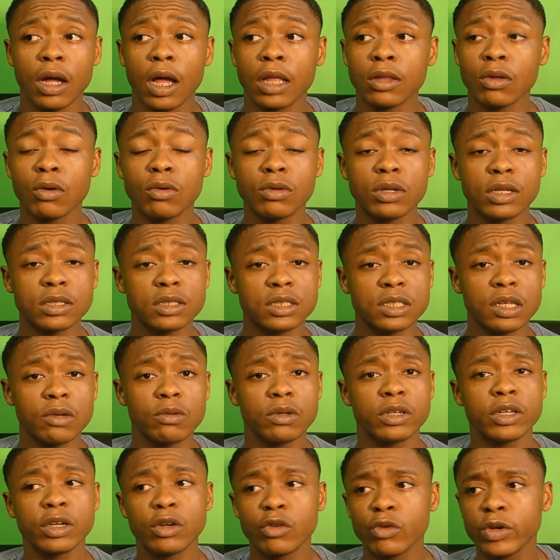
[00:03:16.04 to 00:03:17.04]
don't
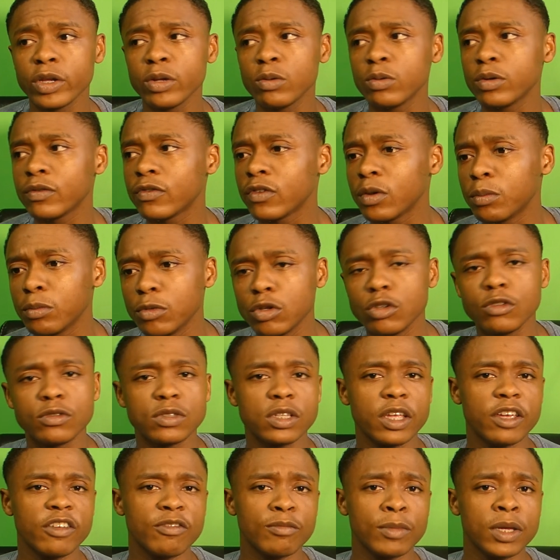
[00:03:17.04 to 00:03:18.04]
necessarily agree with the moves
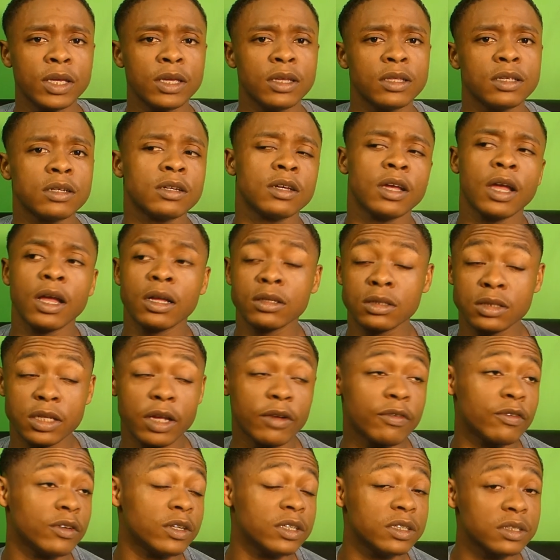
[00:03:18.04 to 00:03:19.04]
they've made.
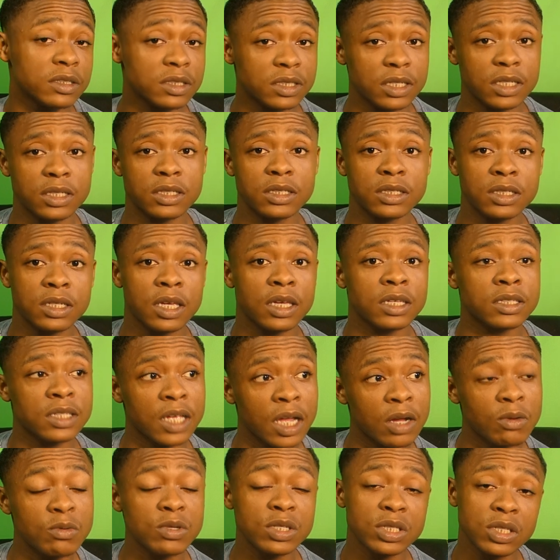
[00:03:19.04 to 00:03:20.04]
Definitely in Cesc's case,
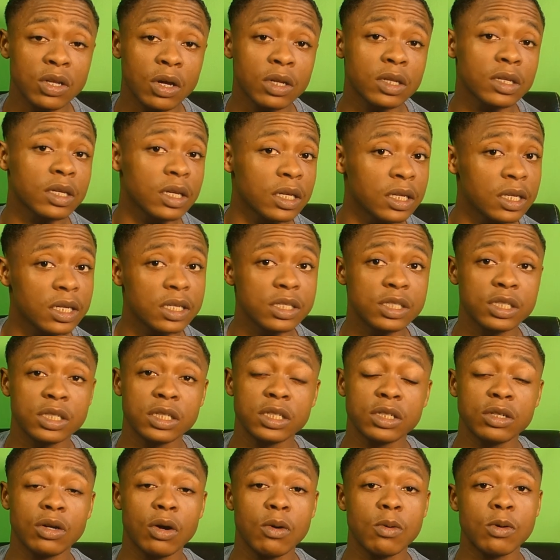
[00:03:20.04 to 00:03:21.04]
how he's done it,
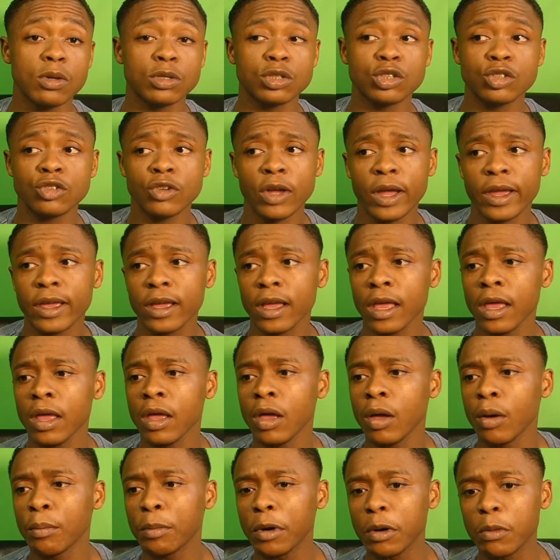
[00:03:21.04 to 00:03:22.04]
allegedly go on strike.
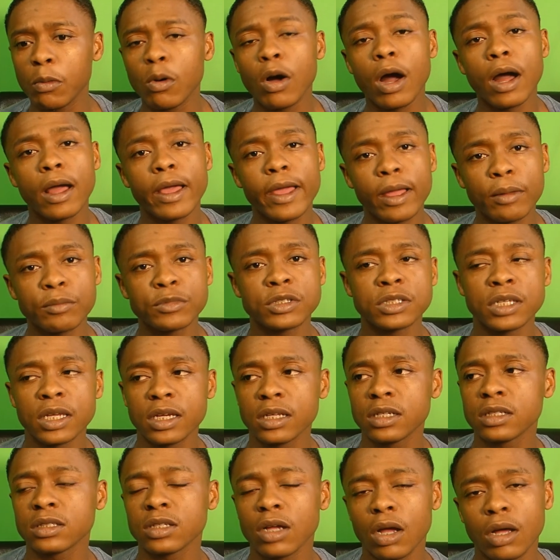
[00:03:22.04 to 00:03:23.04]
But what I am
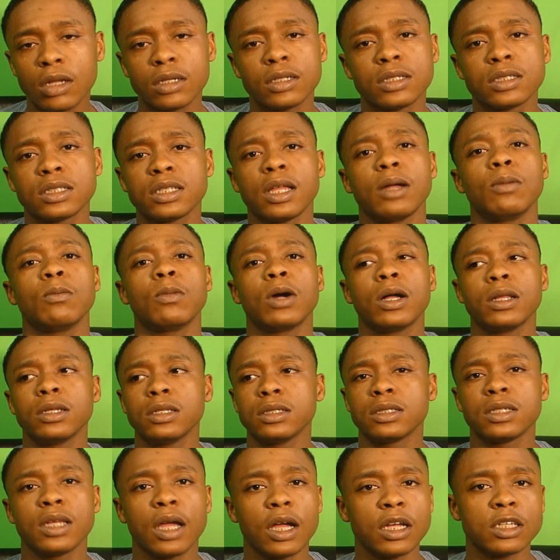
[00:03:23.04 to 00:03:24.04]
saying is I understand why
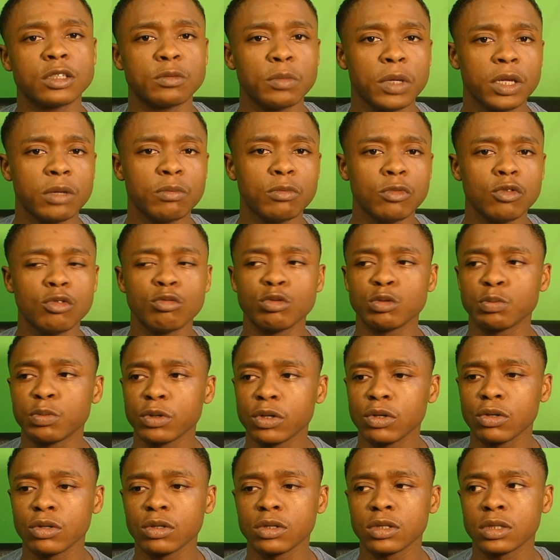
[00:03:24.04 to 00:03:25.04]
these guys made moves,
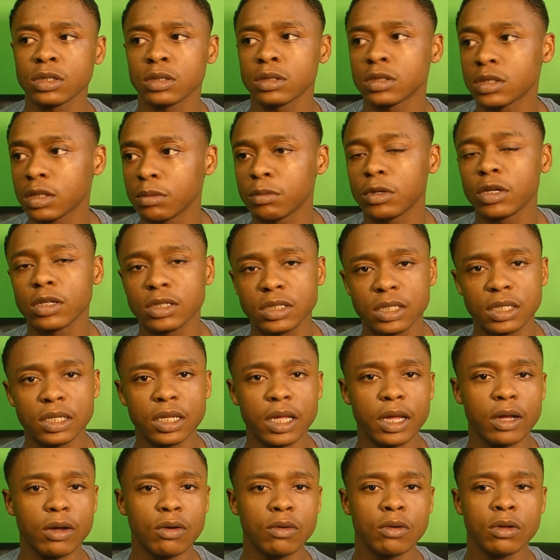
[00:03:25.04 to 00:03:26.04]
because similar to
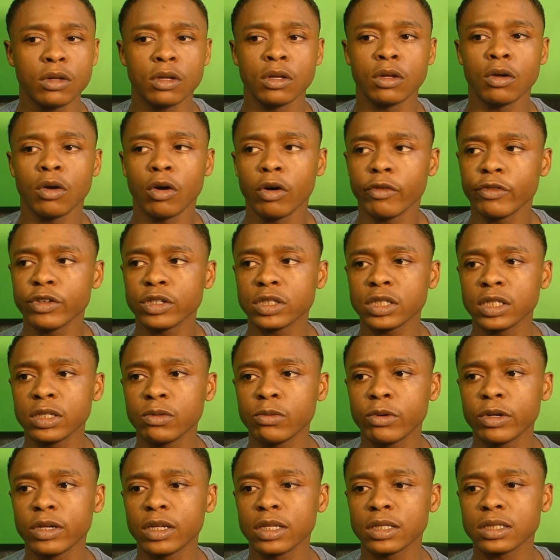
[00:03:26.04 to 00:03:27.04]
now, obviously
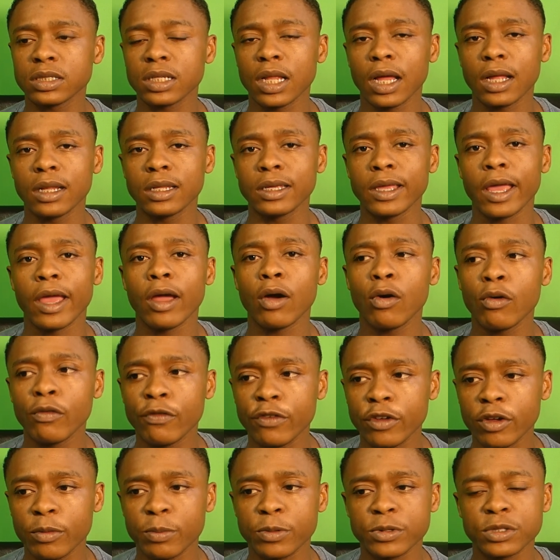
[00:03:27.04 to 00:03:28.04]
we're in a slightly
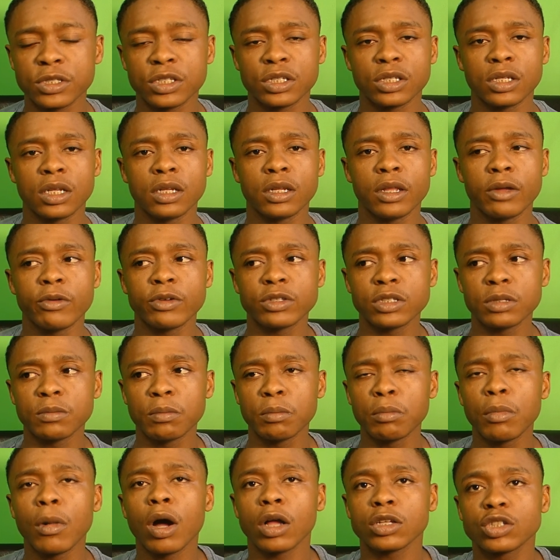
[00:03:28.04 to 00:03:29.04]
healthier position and there isn't
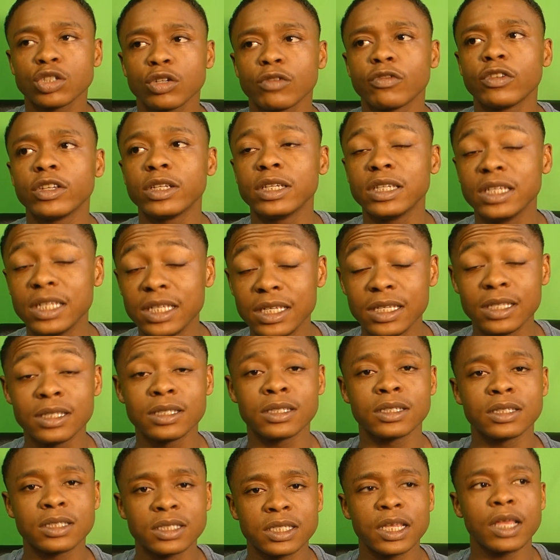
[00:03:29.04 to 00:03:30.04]
much of a need
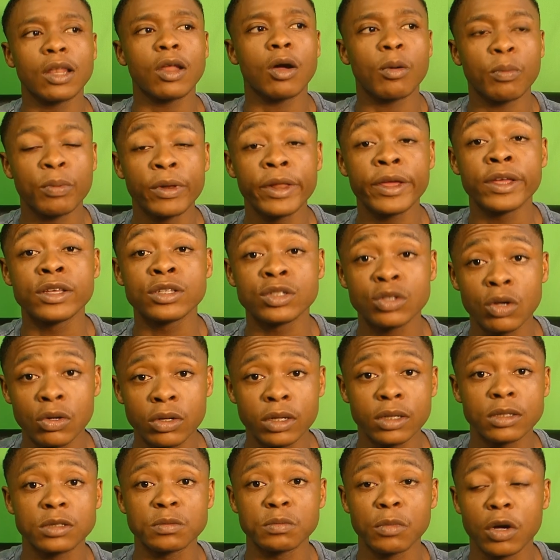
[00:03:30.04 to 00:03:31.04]
to sell our players
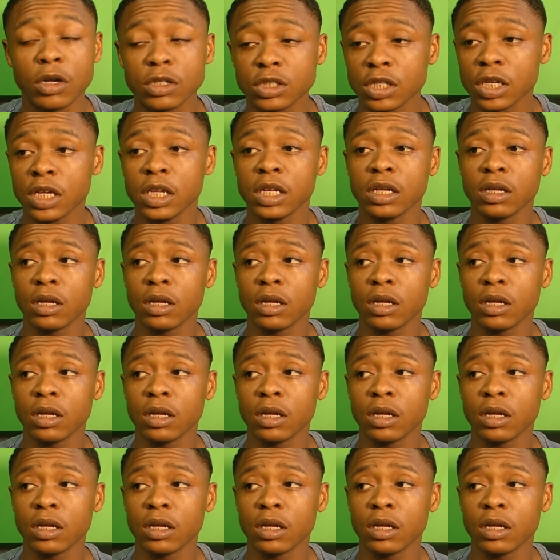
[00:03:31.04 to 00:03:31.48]
on as much.